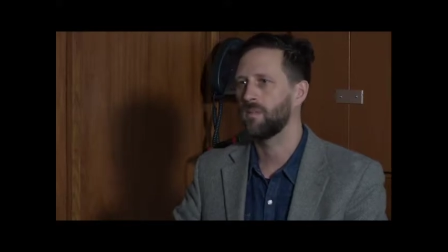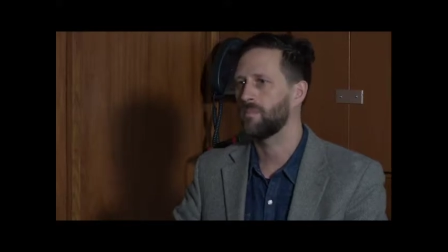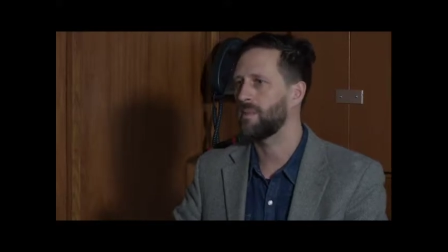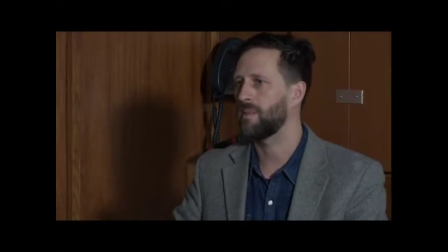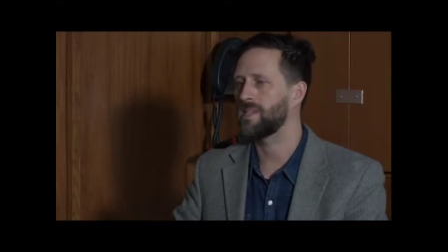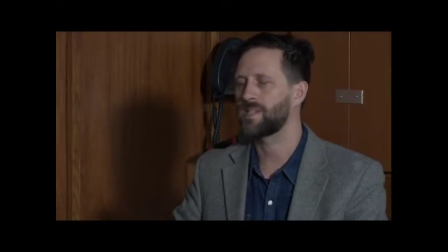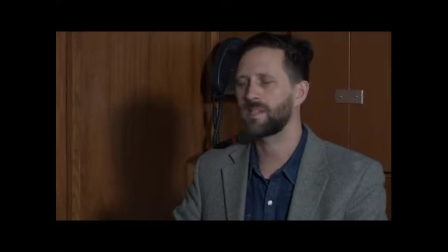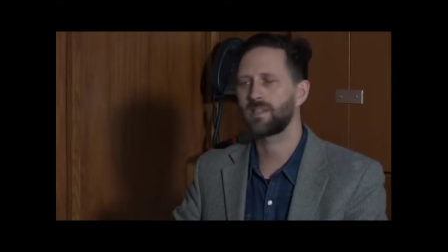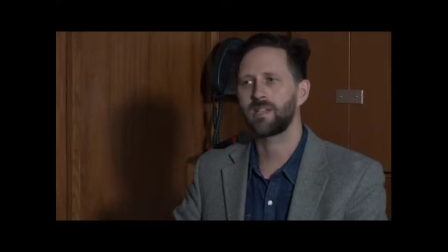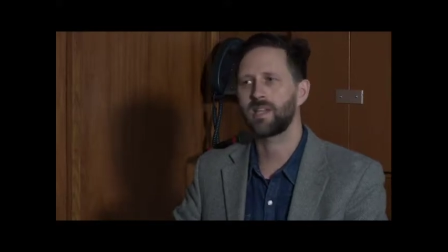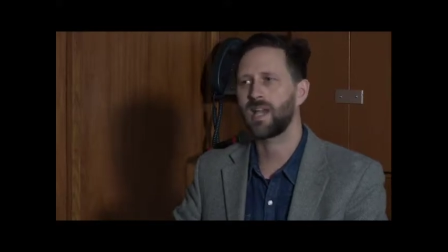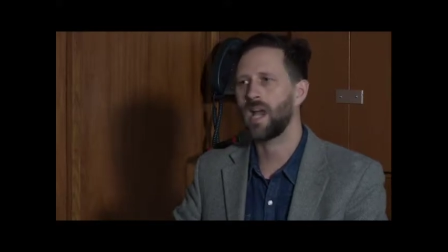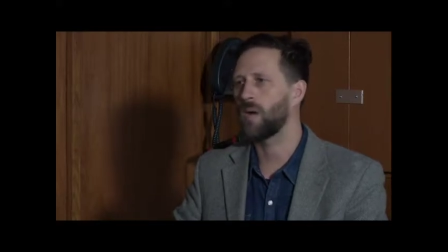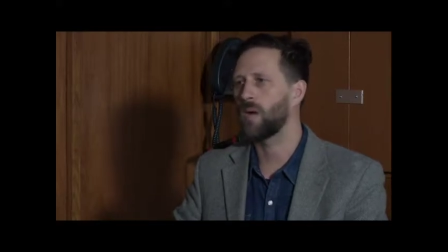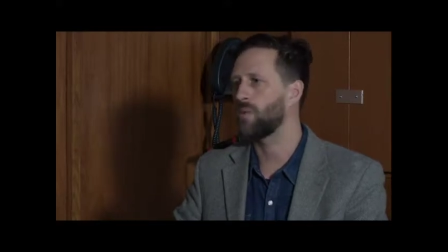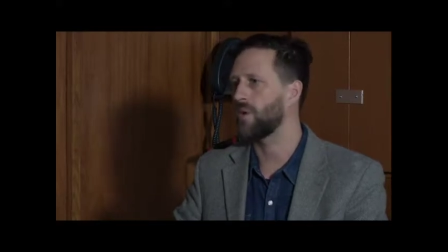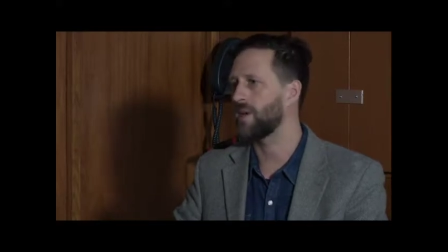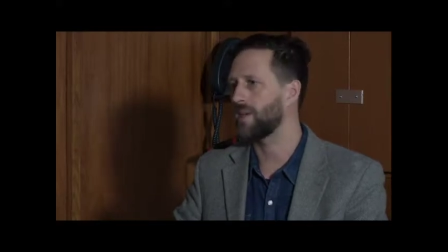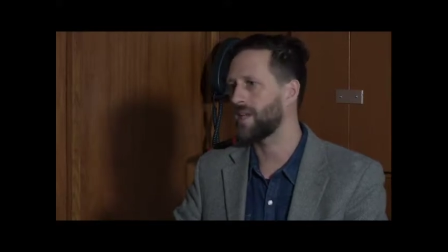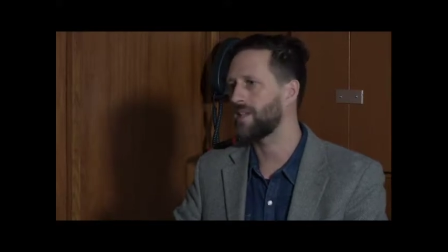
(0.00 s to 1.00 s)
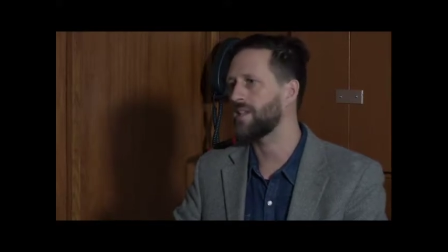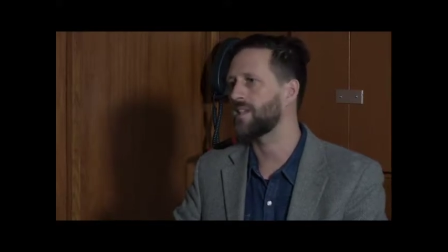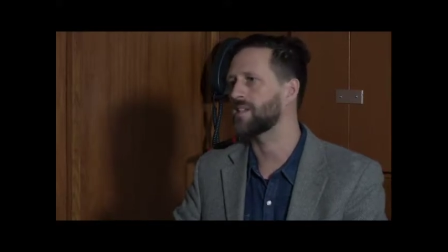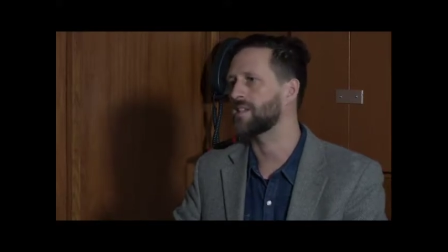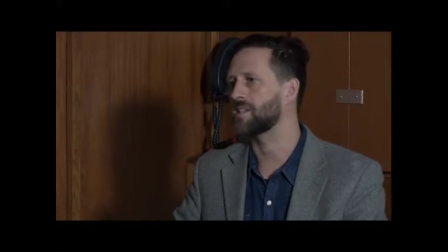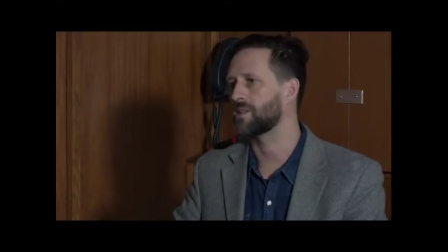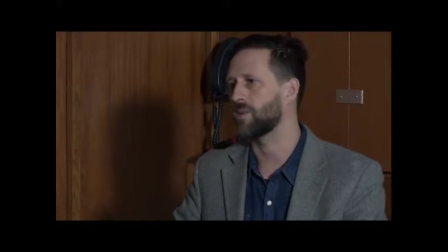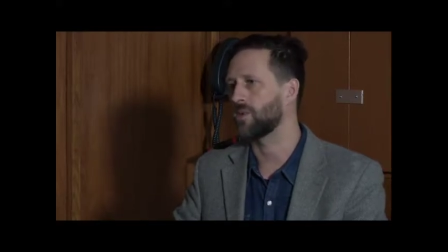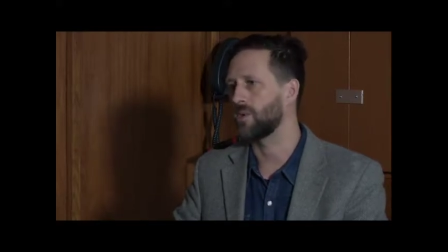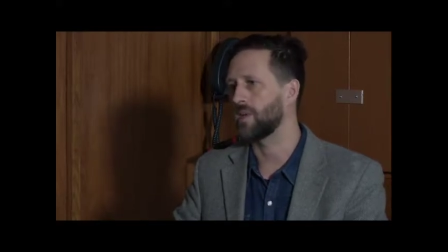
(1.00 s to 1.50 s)
basically cowboy and Indian
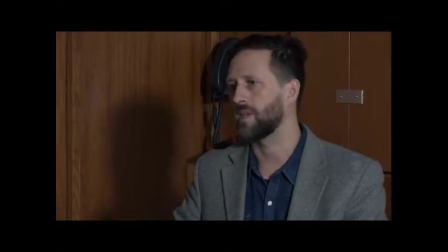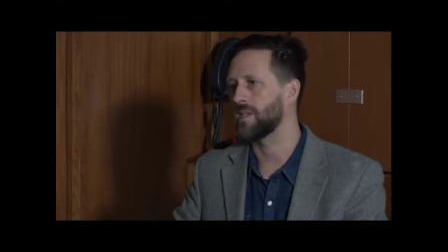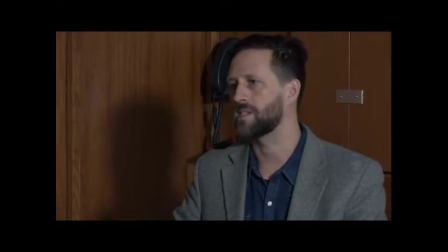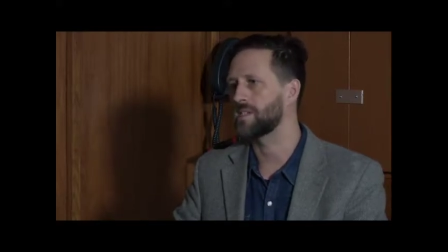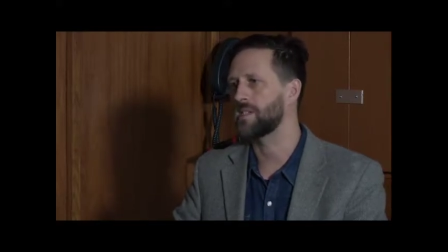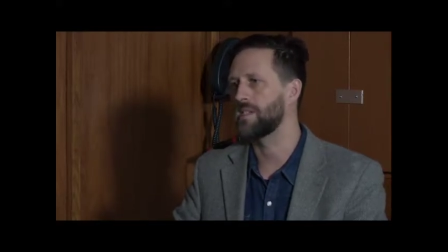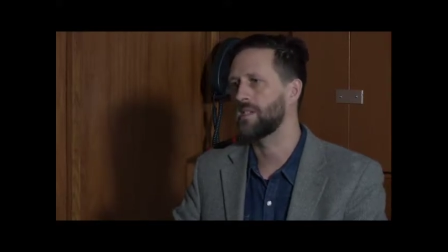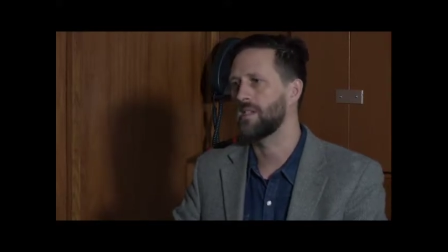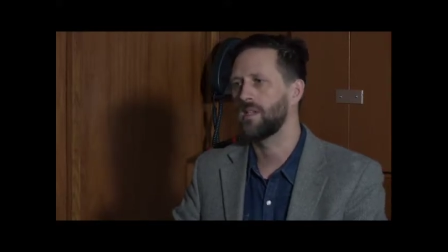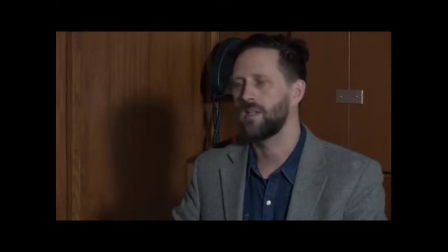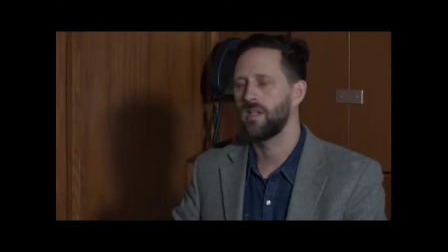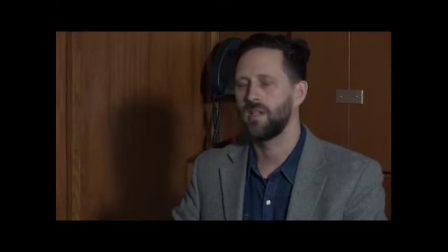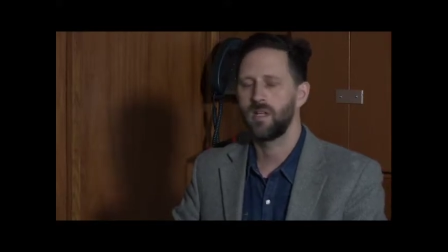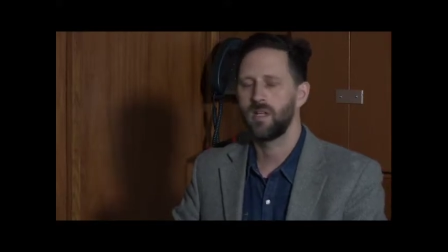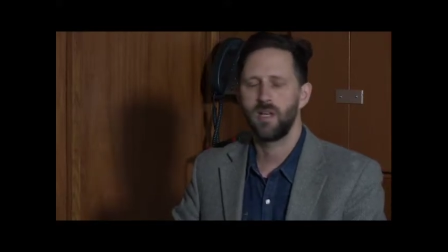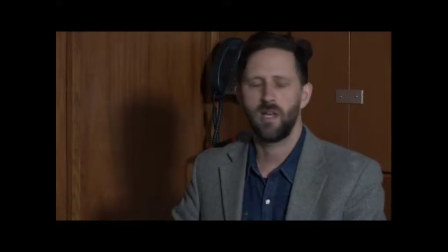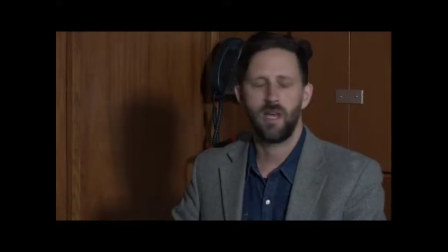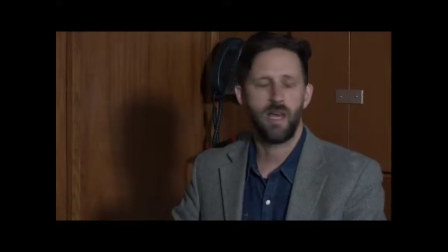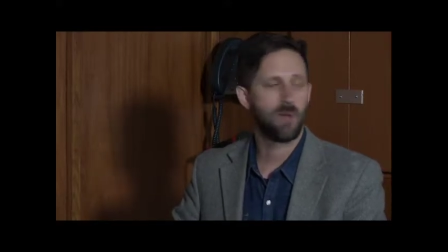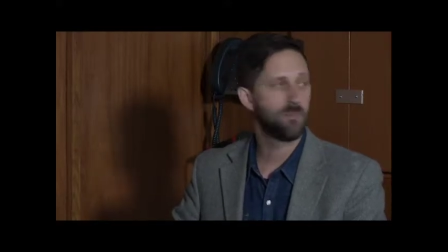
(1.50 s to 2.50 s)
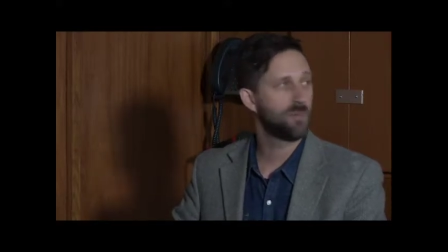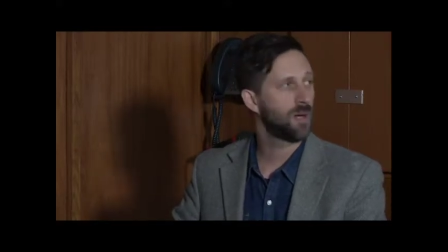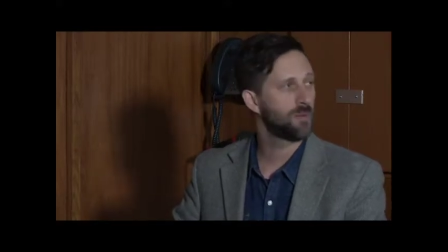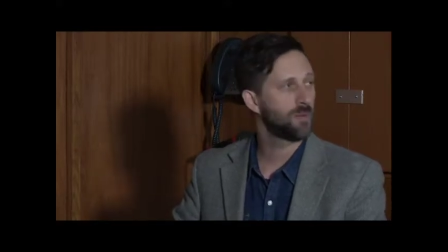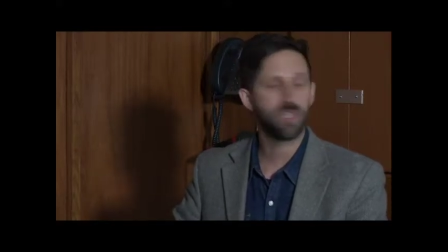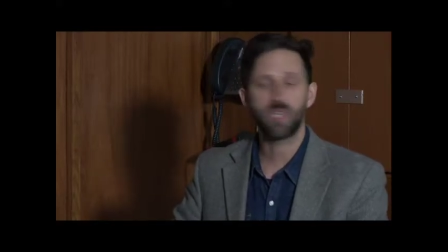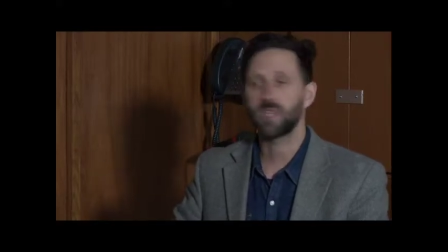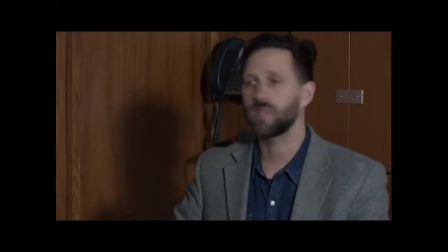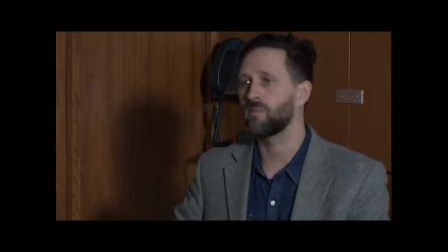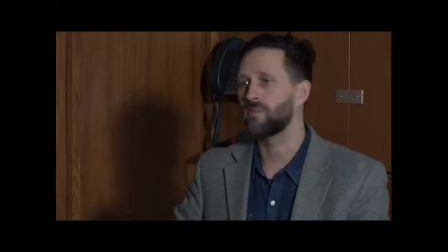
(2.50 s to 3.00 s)
stories, and
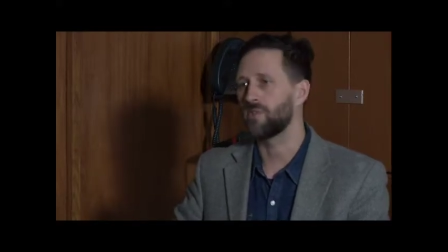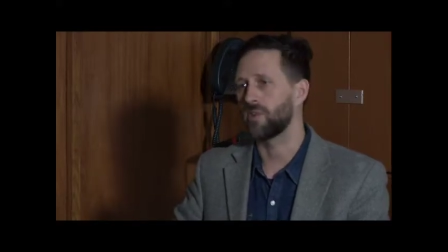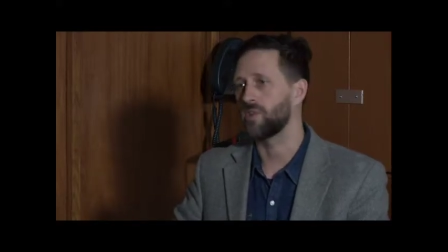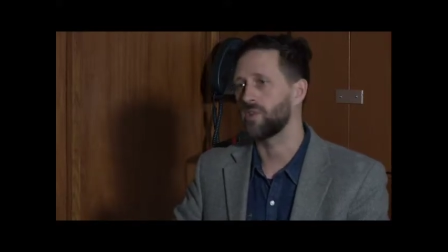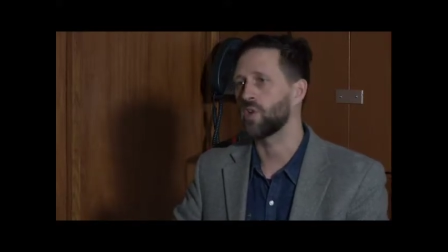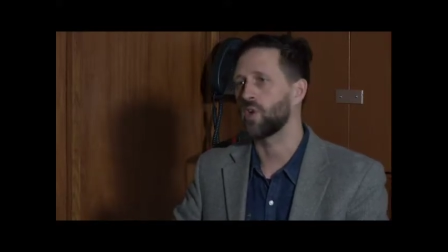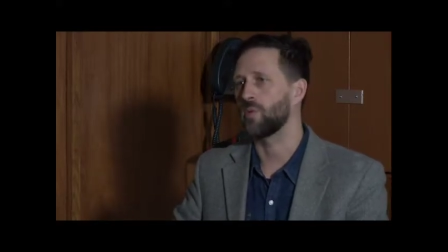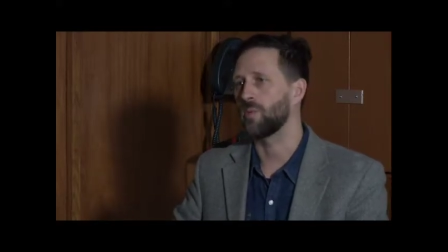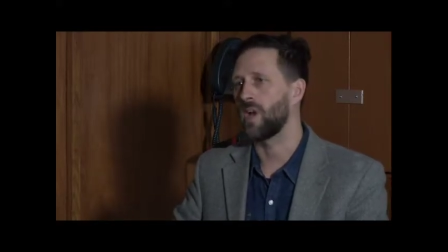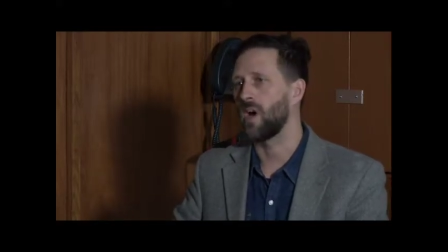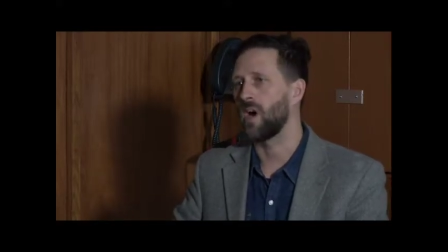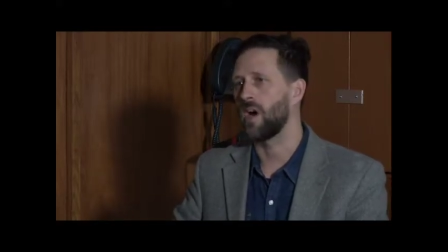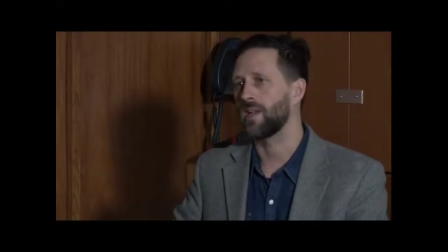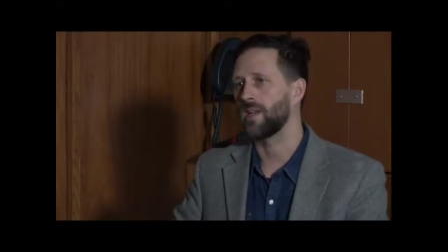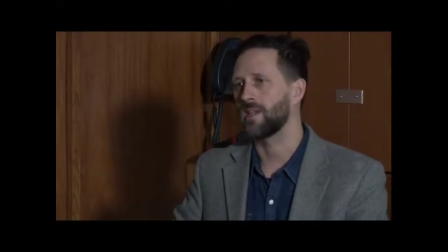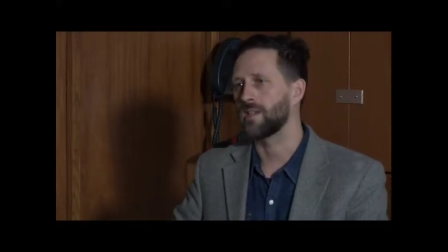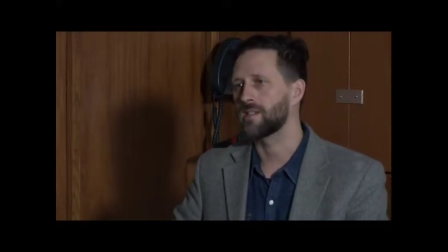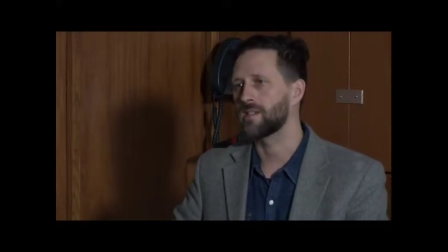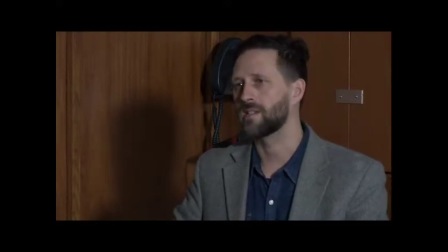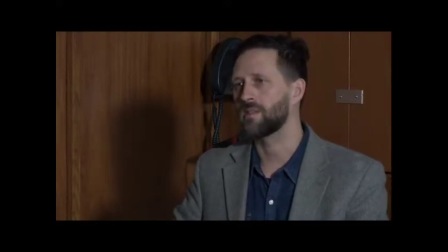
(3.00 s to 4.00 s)
publishing them for a German audience.